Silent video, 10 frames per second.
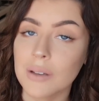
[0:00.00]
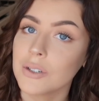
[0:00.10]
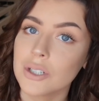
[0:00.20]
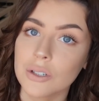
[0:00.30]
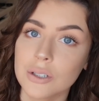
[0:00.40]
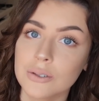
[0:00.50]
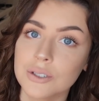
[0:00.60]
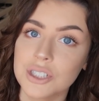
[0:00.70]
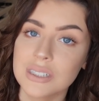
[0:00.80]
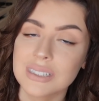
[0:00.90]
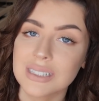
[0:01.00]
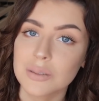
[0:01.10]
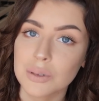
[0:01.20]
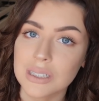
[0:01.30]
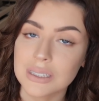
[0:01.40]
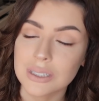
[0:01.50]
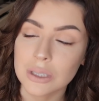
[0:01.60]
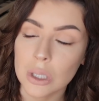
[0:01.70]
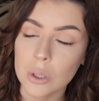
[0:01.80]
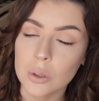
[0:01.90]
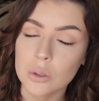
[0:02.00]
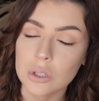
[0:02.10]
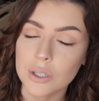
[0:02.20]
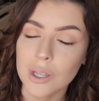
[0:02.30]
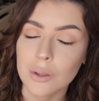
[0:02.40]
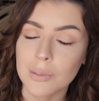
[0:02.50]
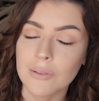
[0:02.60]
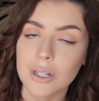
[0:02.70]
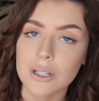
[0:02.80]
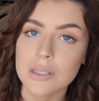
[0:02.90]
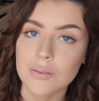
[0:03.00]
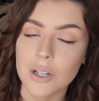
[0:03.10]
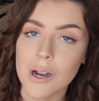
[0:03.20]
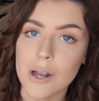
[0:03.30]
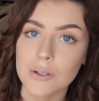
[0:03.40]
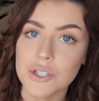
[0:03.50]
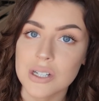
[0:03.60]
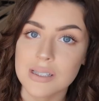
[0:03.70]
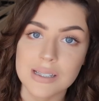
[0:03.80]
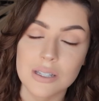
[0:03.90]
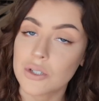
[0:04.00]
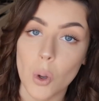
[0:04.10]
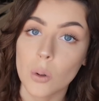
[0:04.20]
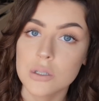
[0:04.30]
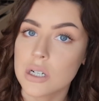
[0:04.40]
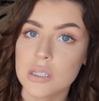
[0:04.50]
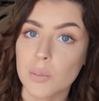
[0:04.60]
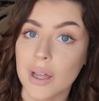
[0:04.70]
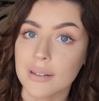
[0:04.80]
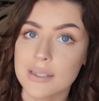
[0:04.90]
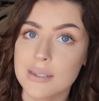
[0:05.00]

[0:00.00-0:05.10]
If you don't know who Cheese is, please go look through my videos and figure out who Cheese is. There's a whole cheese playlist.